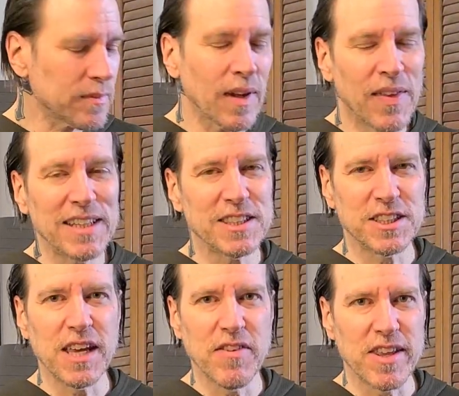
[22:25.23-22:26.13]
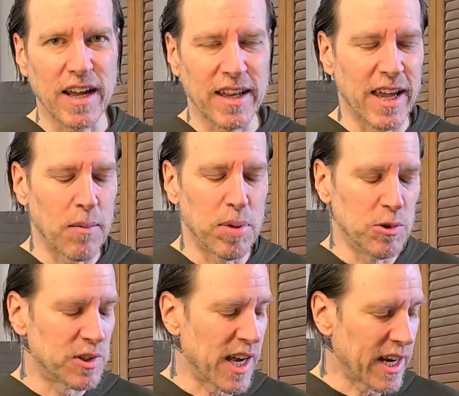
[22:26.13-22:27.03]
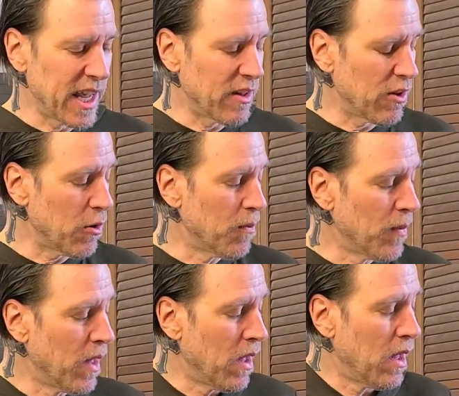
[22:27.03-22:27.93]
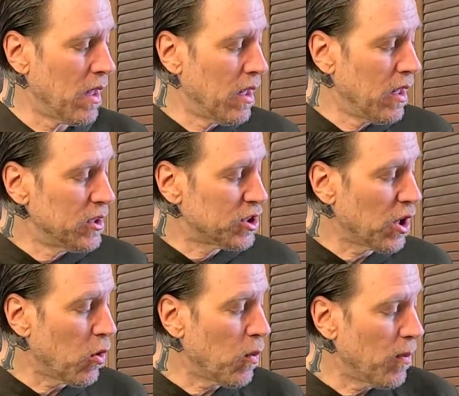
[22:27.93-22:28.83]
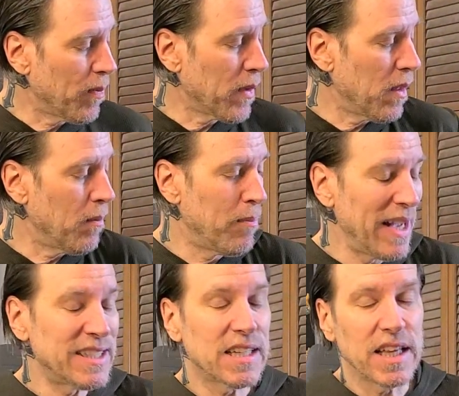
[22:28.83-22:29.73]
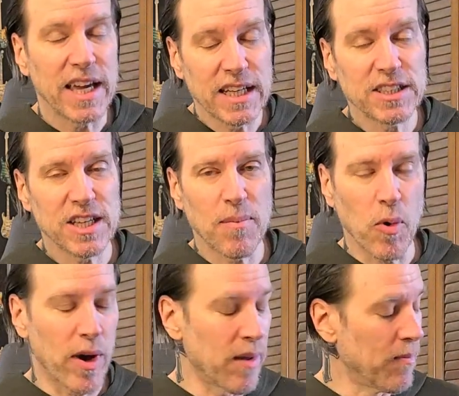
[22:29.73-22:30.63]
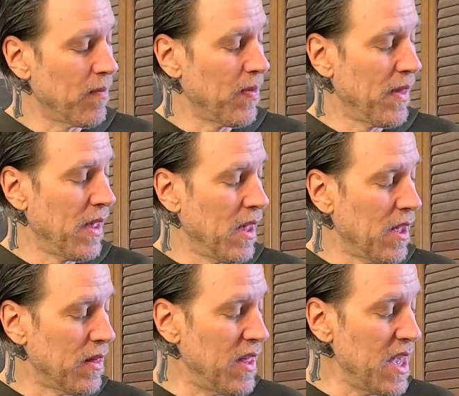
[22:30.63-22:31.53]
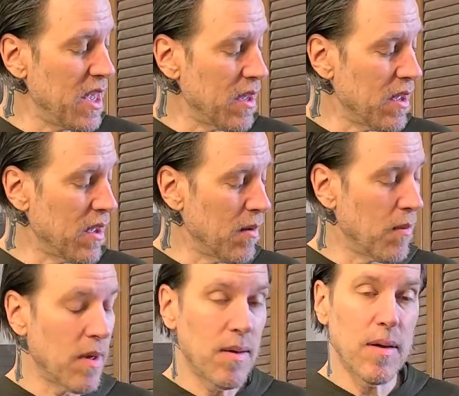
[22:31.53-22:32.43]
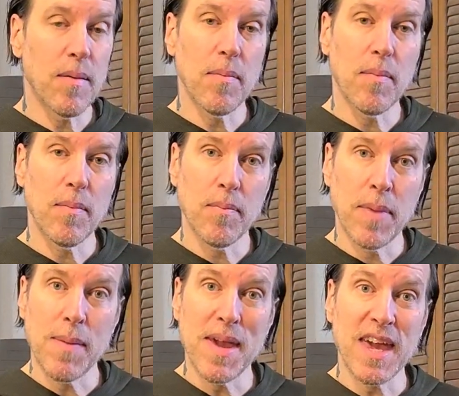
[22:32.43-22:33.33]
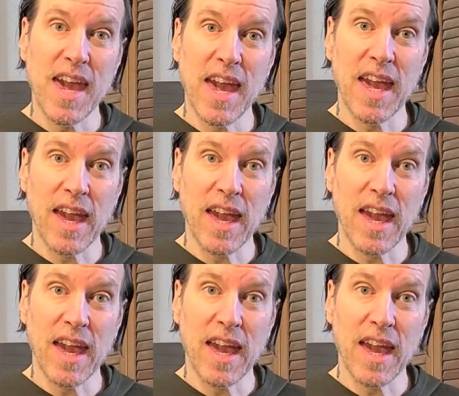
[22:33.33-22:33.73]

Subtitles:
That's a Stevie technique and a blues technique too. So basically, in summary, the B.B. King